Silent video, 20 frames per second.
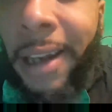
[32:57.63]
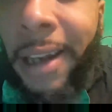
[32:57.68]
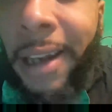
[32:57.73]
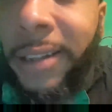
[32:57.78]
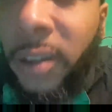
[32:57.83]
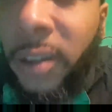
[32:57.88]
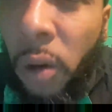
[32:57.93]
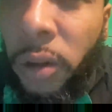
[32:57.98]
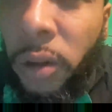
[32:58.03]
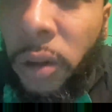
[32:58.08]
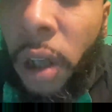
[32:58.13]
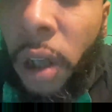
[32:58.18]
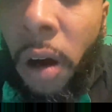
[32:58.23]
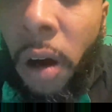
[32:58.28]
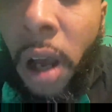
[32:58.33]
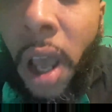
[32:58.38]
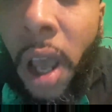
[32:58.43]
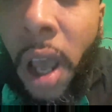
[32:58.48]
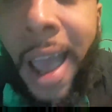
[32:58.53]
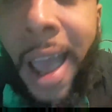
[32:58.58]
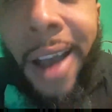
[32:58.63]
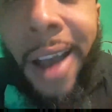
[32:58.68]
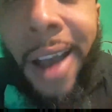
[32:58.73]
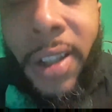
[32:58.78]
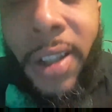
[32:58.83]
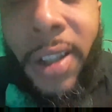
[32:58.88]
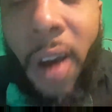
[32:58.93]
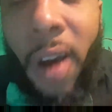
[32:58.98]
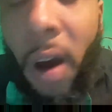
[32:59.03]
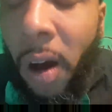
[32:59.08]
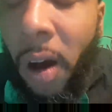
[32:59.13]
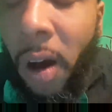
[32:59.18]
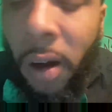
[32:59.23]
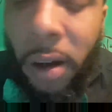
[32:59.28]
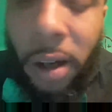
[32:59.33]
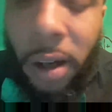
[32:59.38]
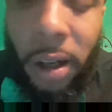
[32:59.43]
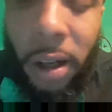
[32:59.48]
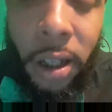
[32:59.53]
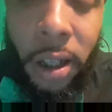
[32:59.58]
I told y'all how
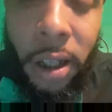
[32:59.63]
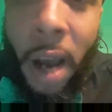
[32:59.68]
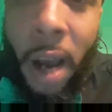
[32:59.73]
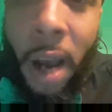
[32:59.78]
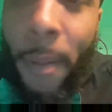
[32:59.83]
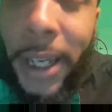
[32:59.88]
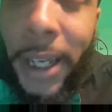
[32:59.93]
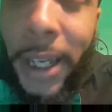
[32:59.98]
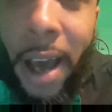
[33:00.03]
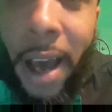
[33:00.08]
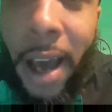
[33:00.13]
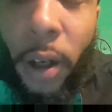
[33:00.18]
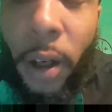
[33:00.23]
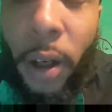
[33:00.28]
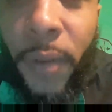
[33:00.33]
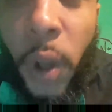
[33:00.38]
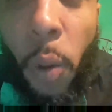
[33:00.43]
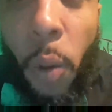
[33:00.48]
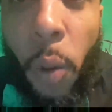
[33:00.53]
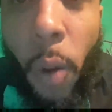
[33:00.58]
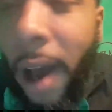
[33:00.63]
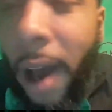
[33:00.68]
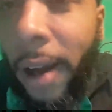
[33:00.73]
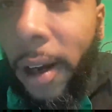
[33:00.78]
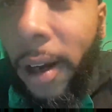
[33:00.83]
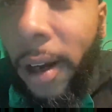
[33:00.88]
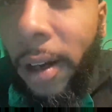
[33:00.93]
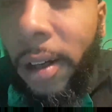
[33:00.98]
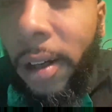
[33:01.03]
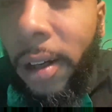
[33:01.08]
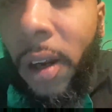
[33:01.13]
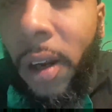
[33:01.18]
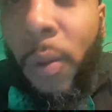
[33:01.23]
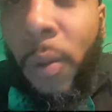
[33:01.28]
y'all coming out of the water,